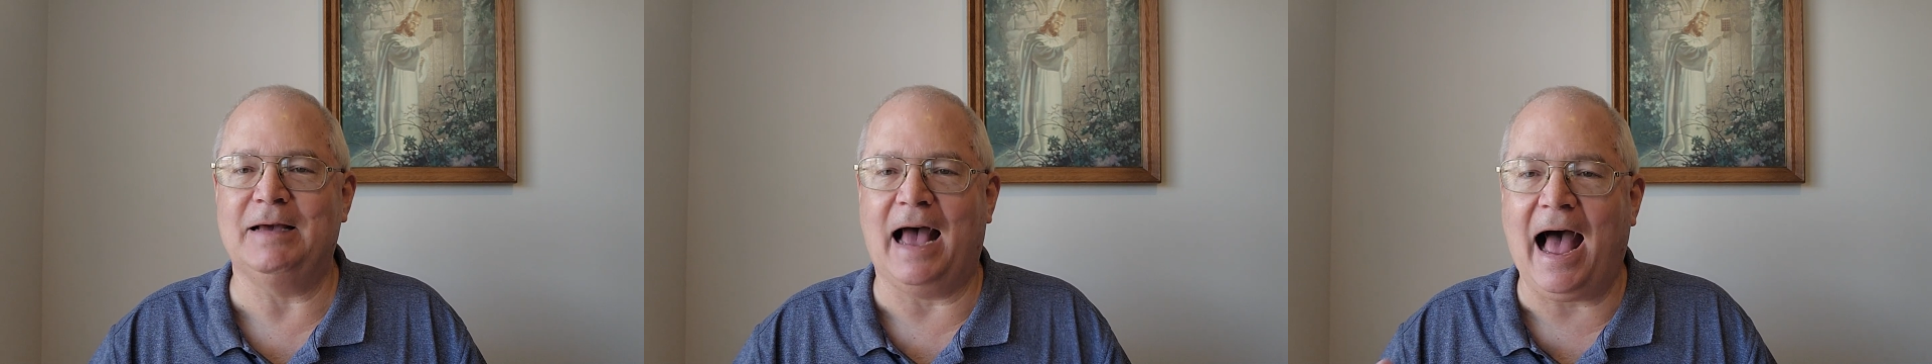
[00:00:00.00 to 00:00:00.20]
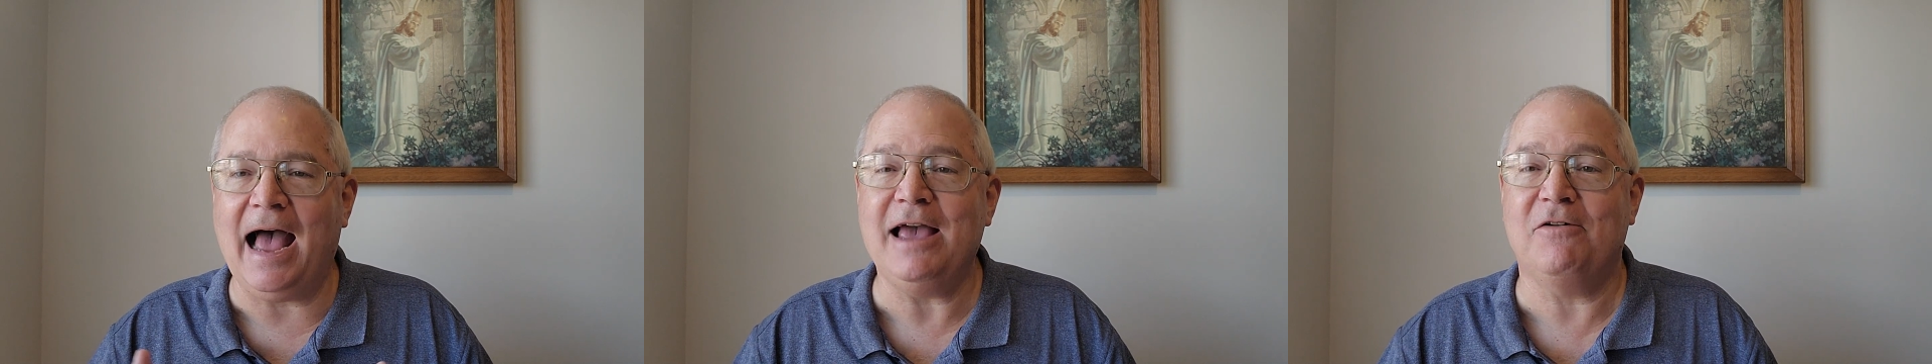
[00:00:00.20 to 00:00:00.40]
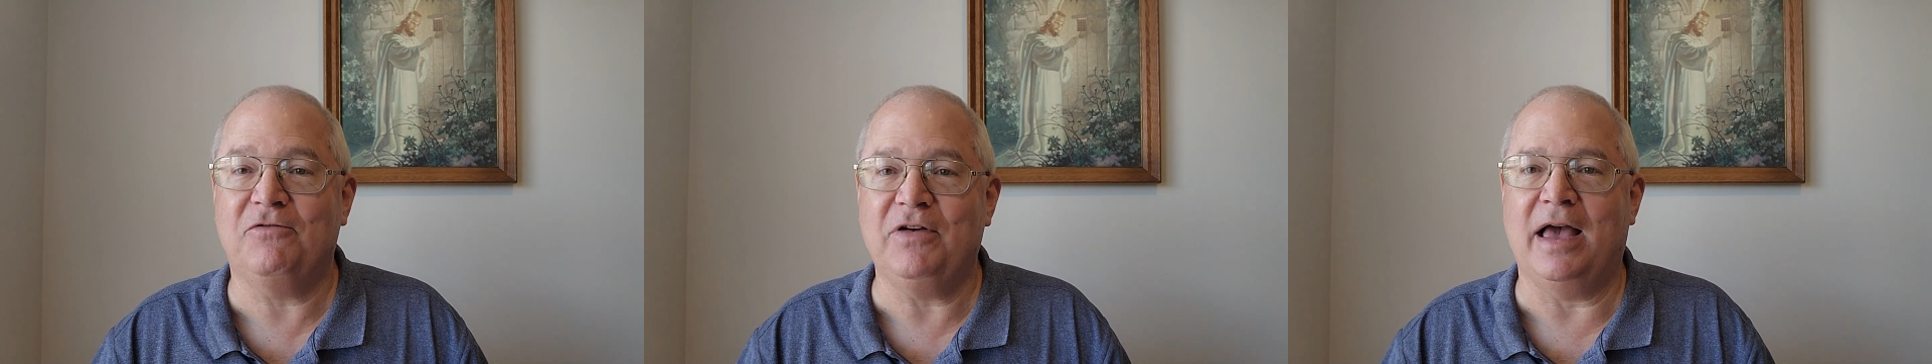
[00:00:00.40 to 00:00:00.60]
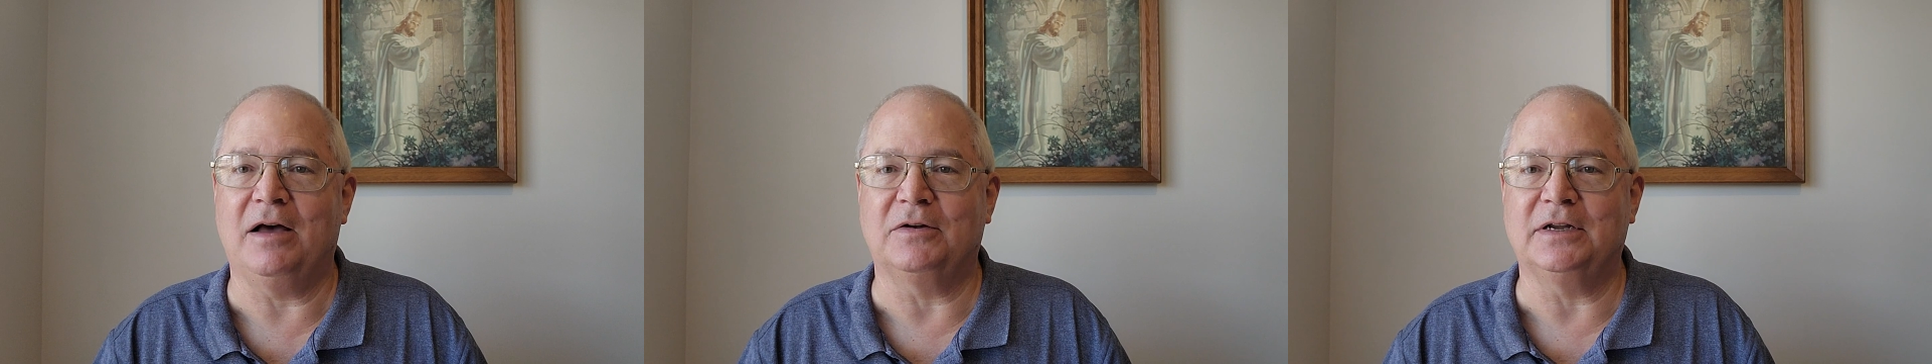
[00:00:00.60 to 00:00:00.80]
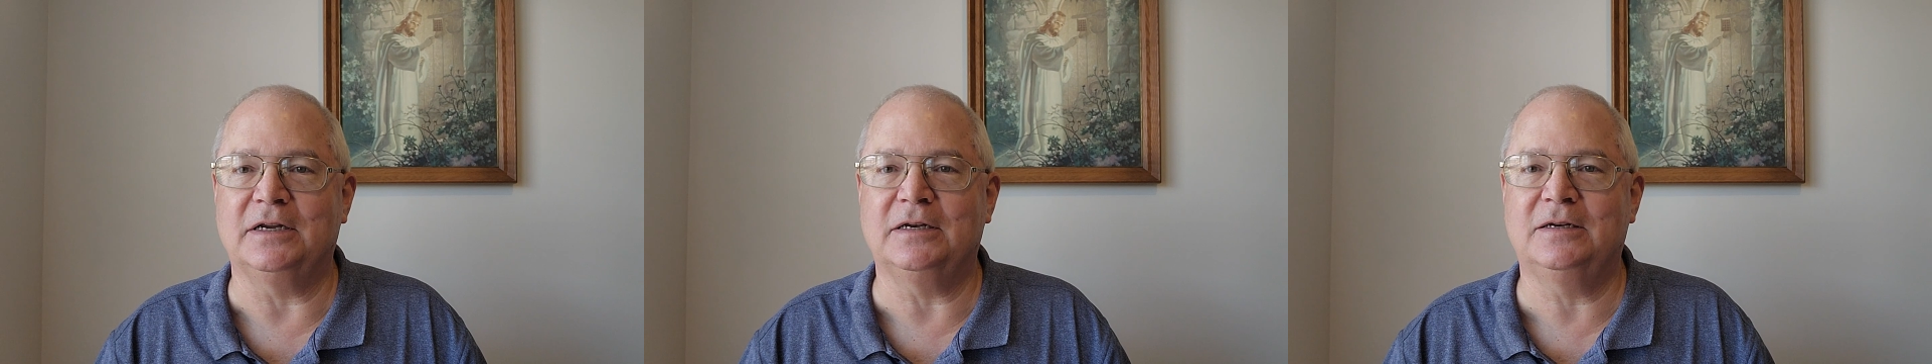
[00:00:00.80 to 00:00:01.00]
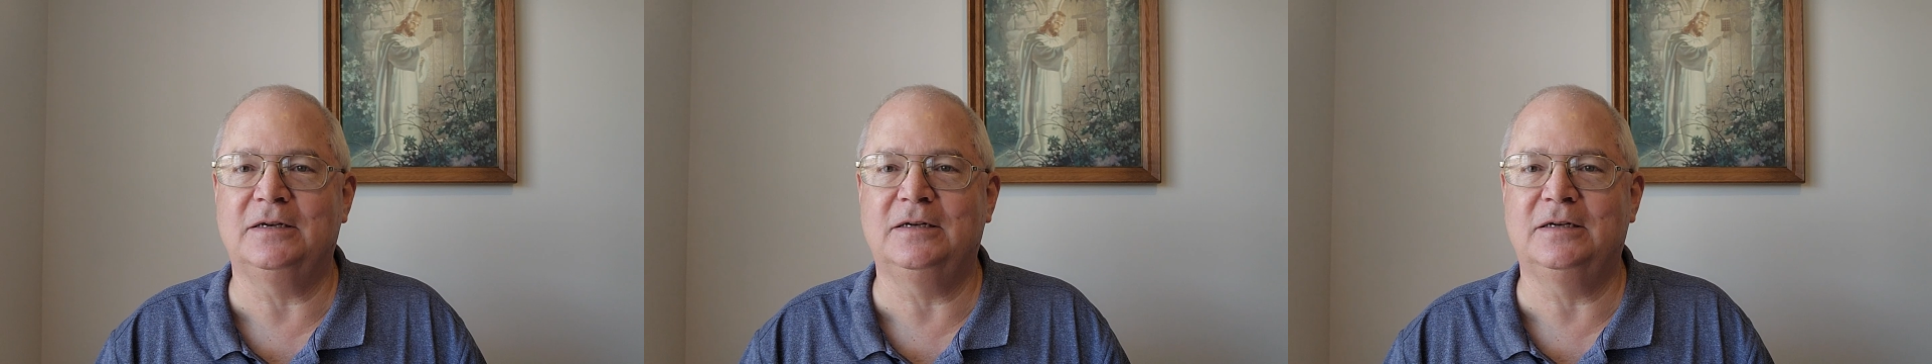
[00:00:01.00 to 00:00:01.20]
I have found it